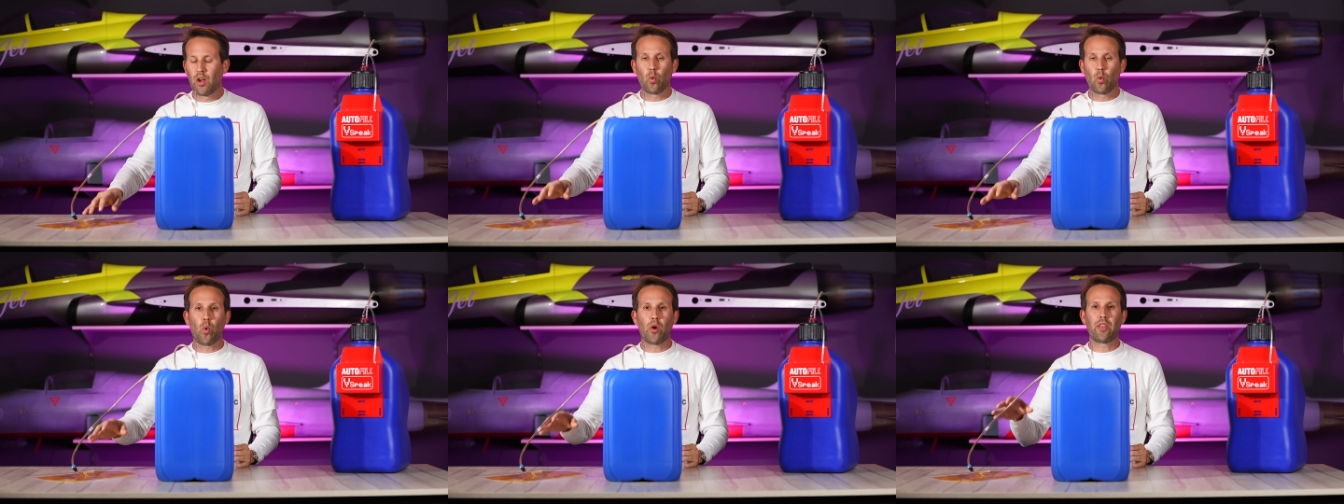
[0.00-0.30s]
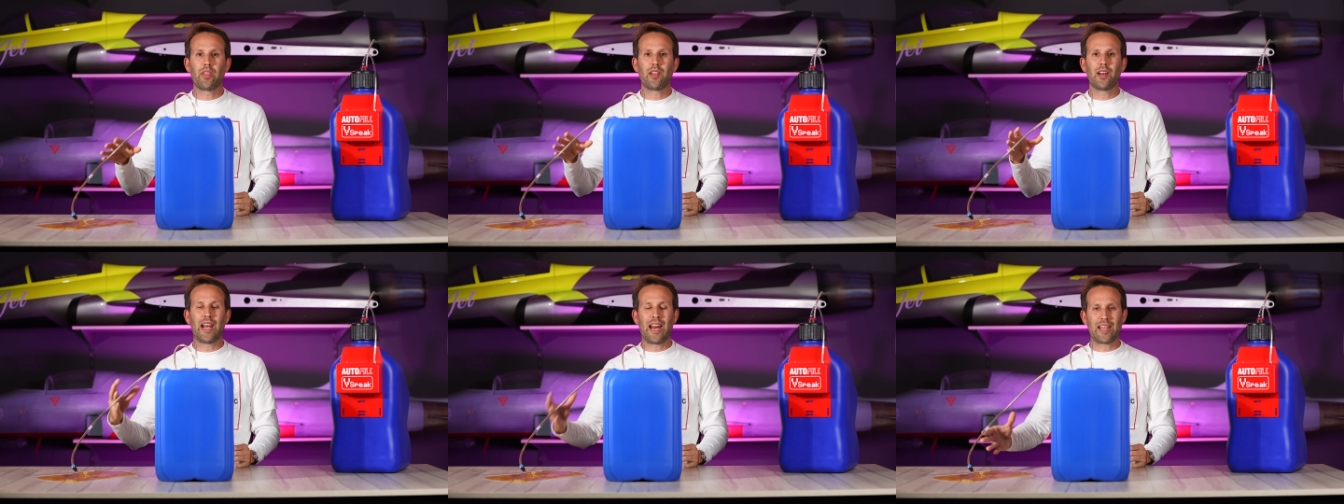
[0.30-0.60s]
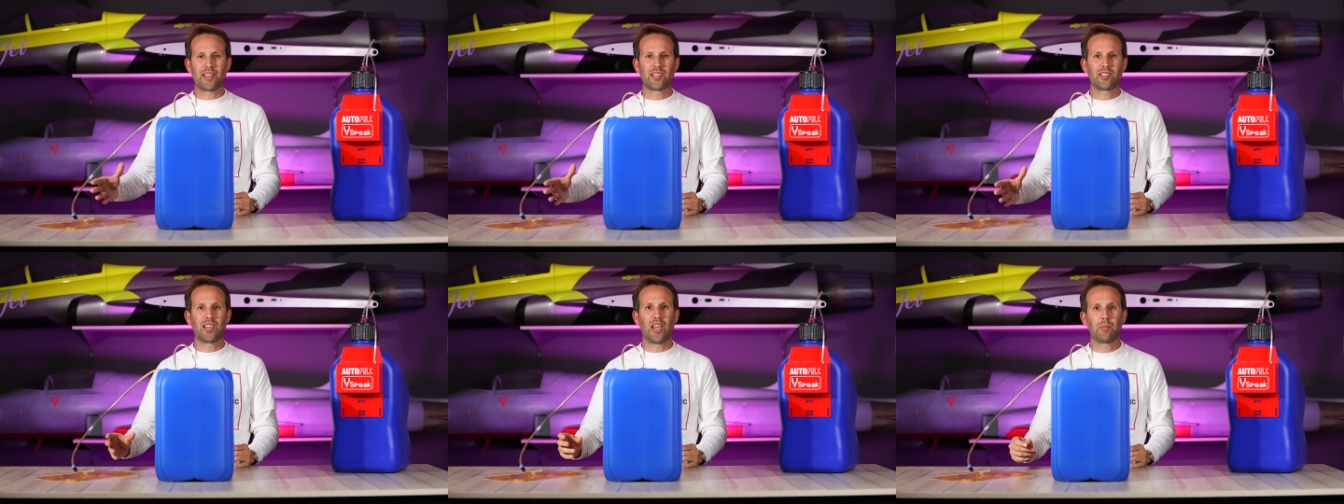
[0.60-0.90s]
one of the
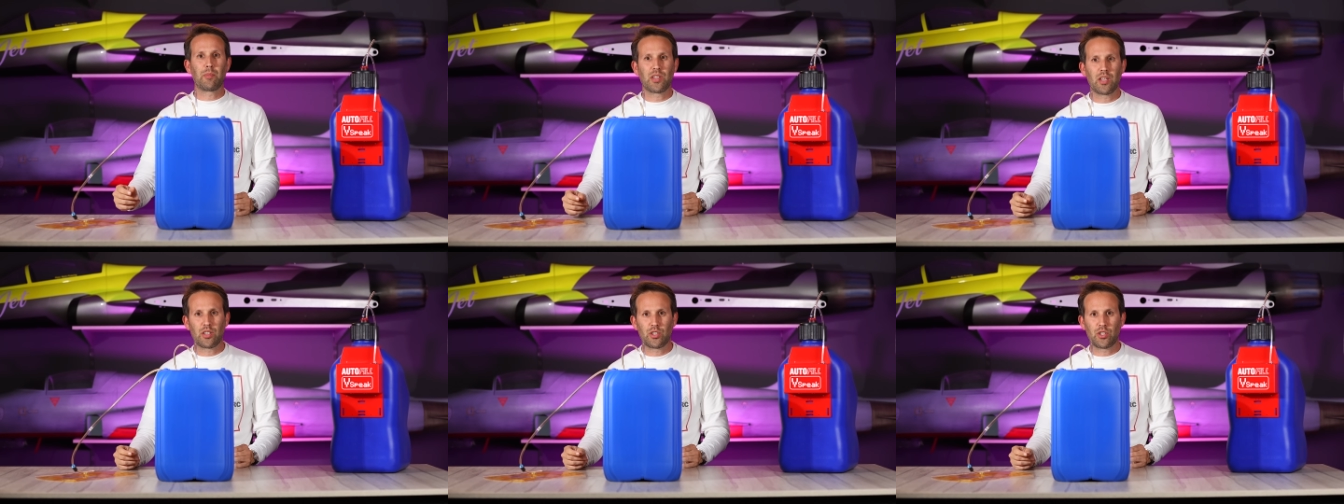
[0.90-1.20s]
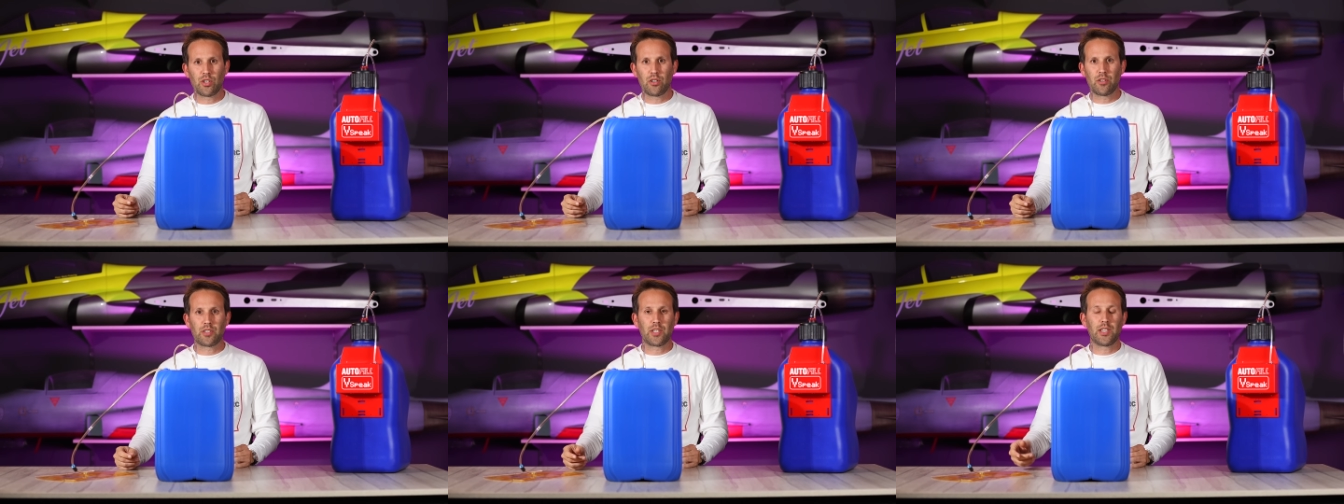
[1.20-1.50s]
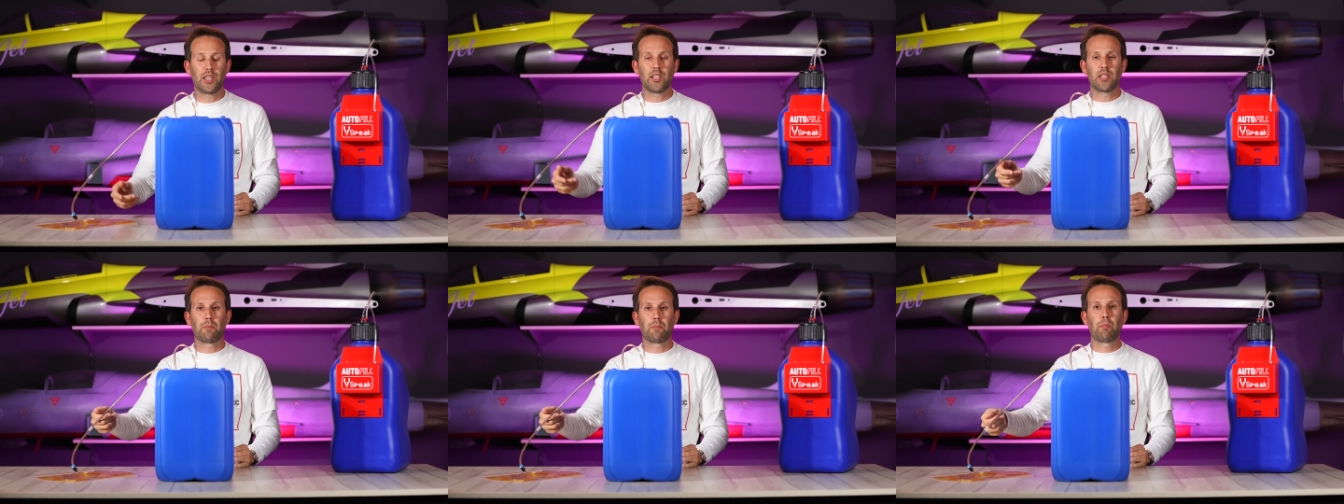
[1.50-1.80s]
last steps it does
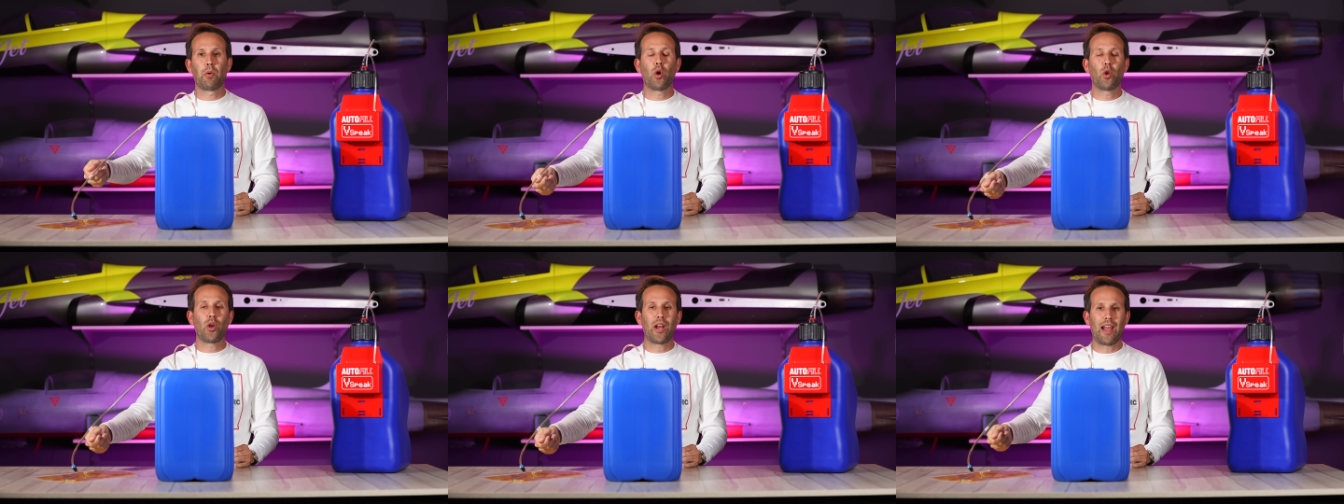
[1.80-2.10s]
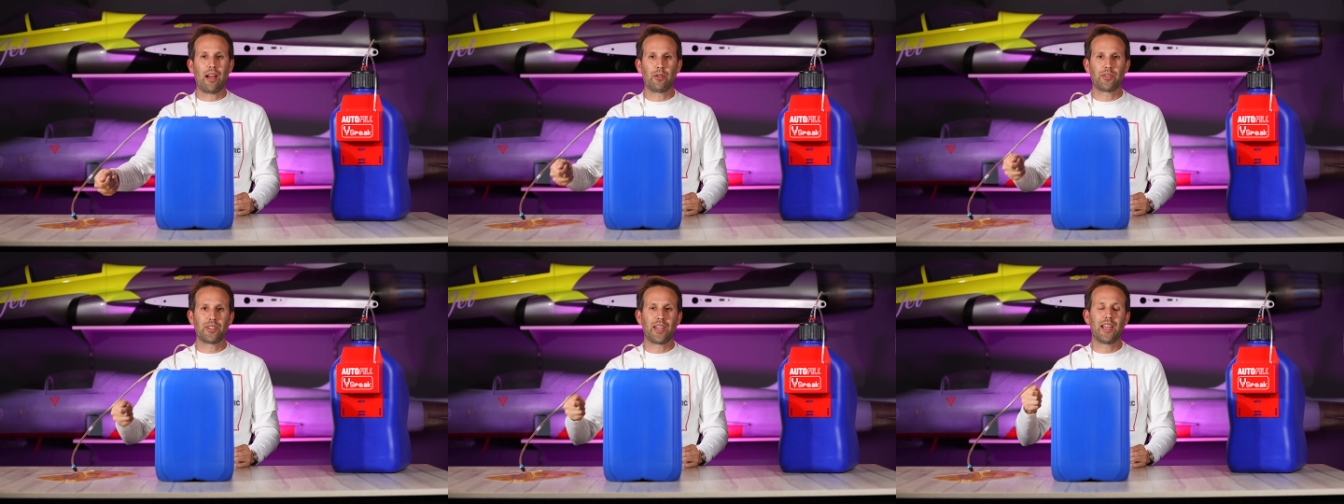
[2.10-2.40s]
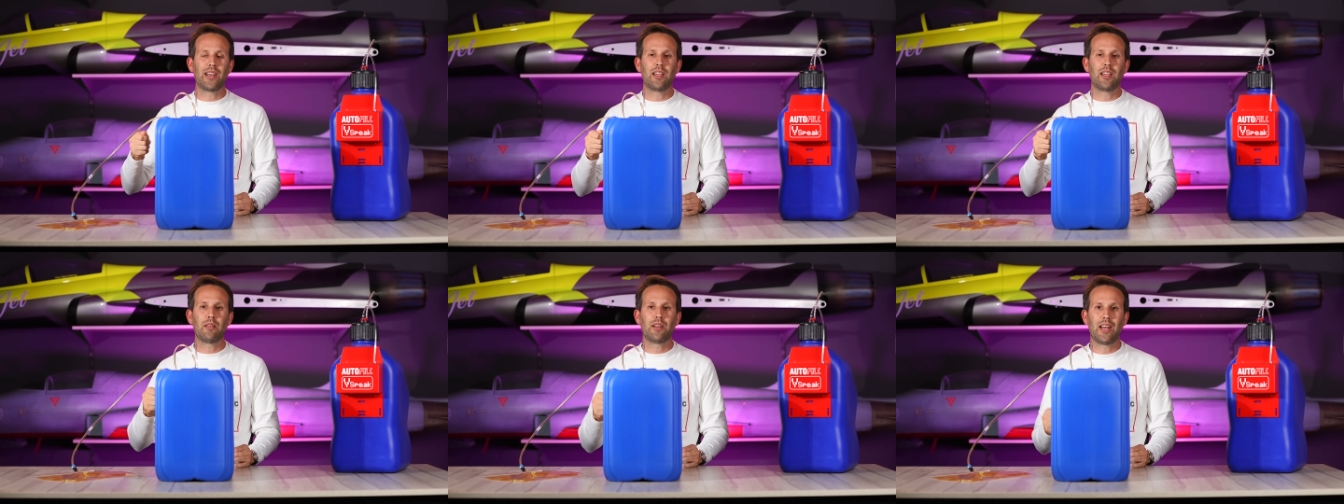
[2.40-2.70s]
is pull out
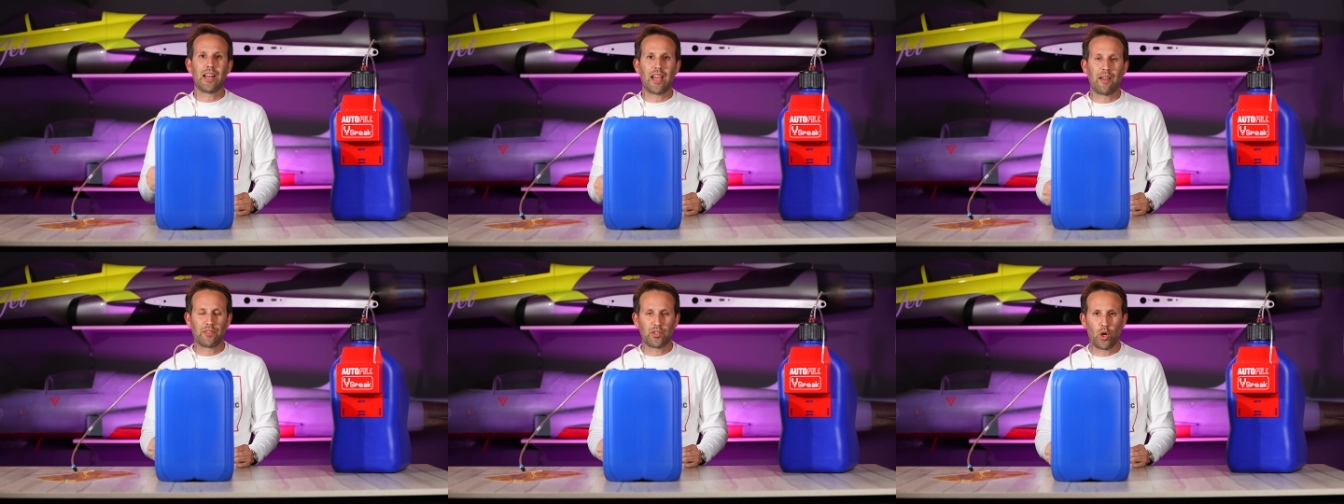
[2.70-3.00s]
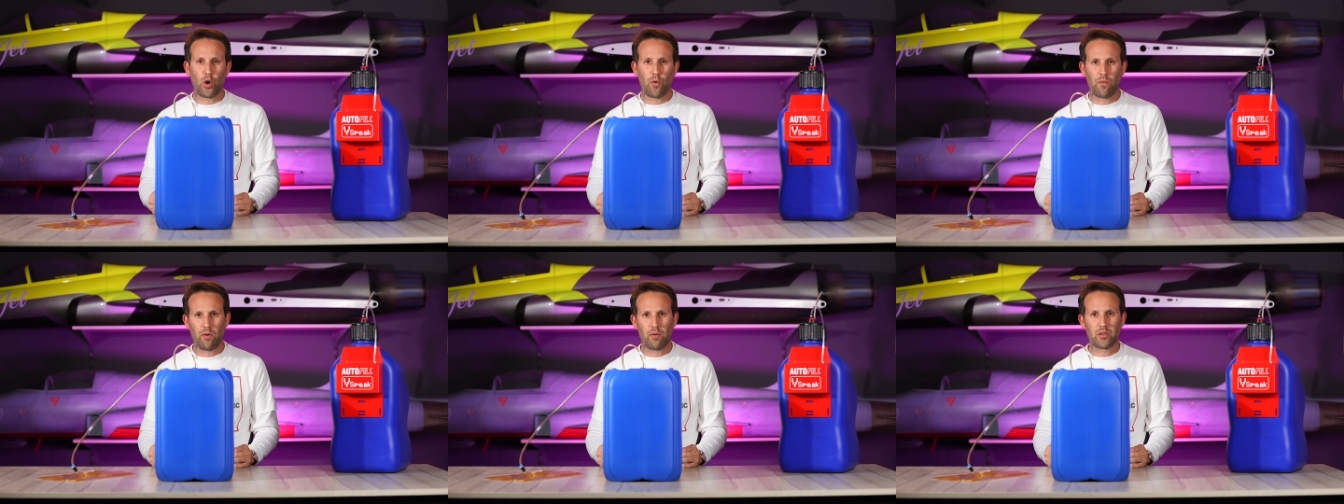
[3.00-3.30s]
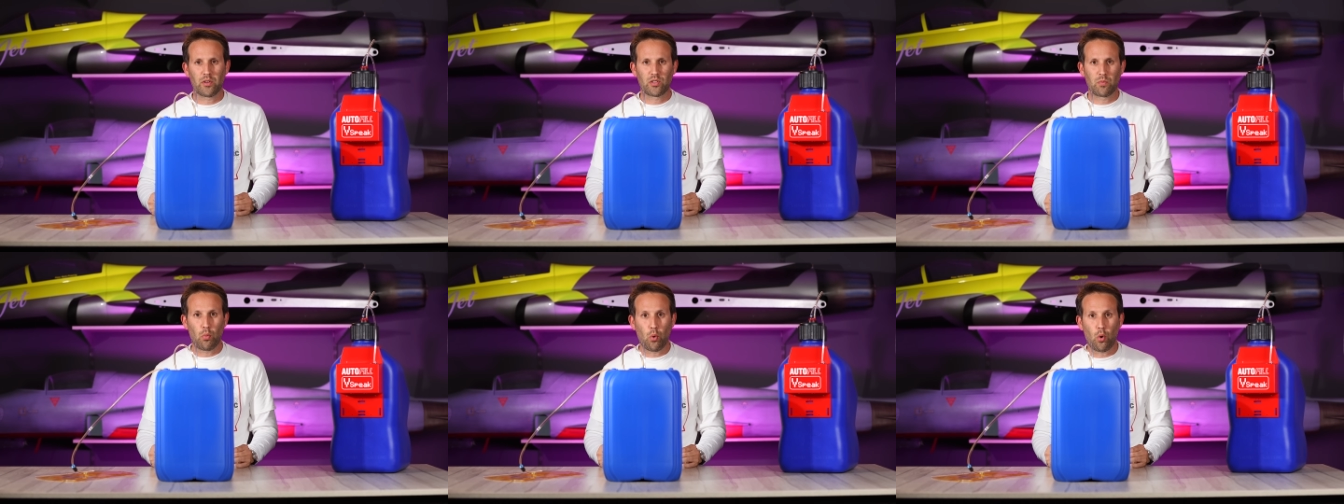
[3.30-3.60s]
any leftover
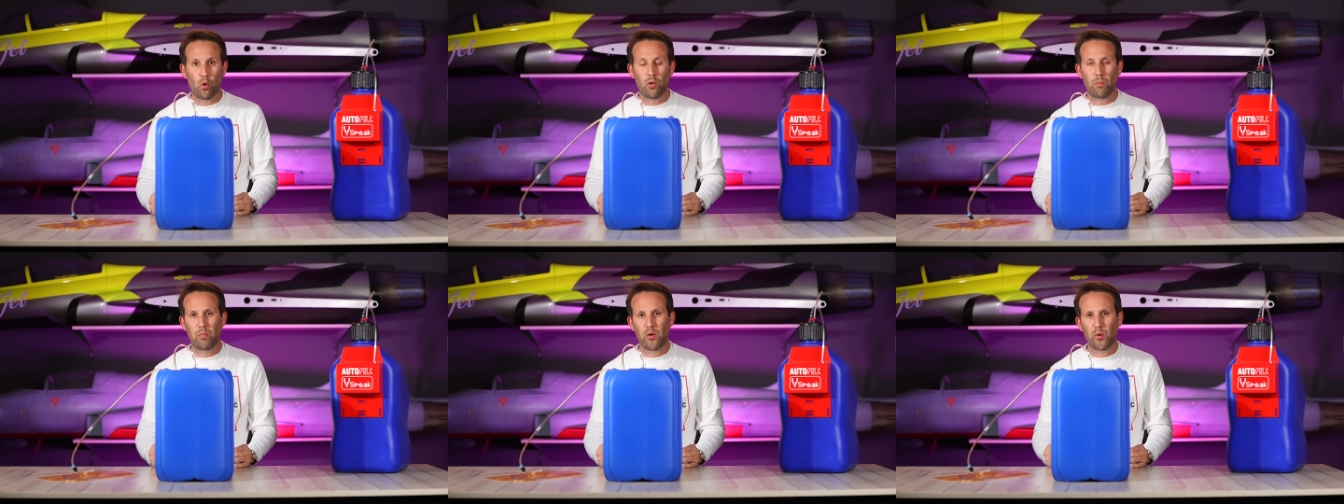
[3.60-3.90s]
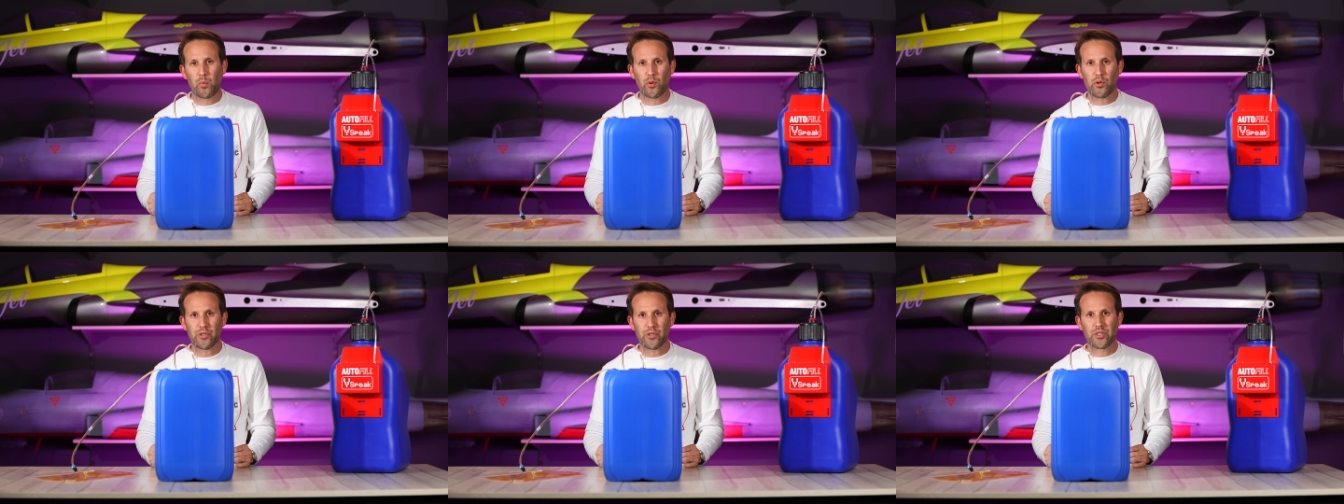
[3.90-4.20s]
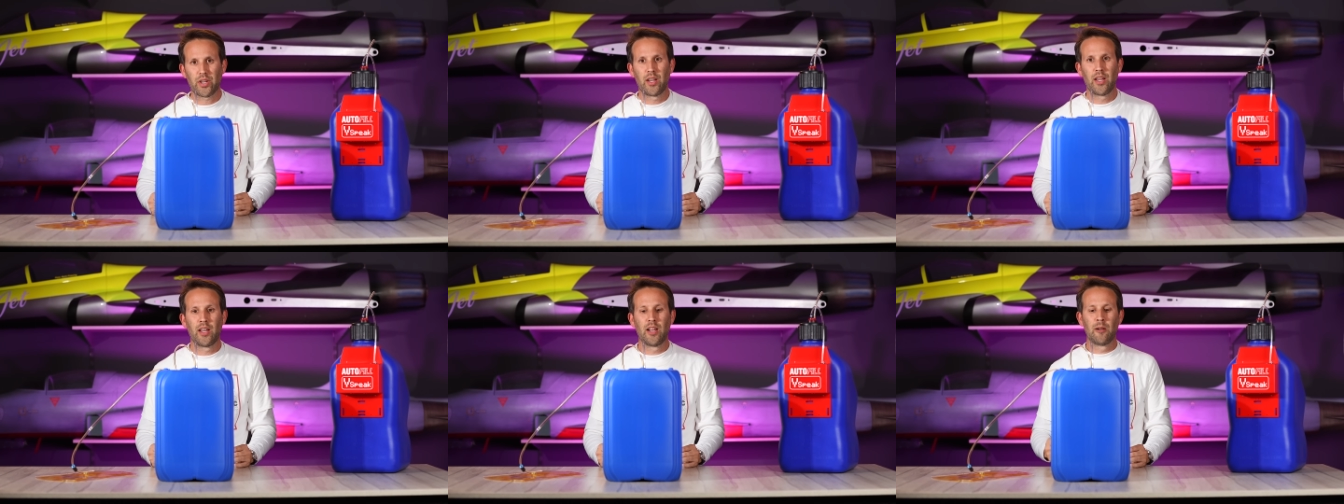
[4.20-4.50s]
small
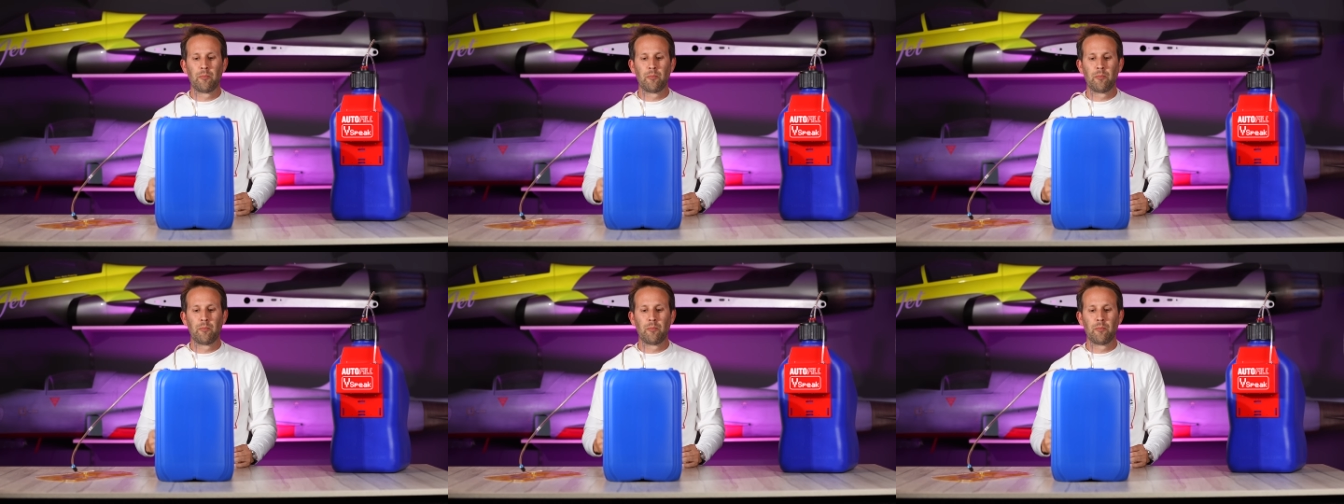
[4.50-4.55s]
bubbles.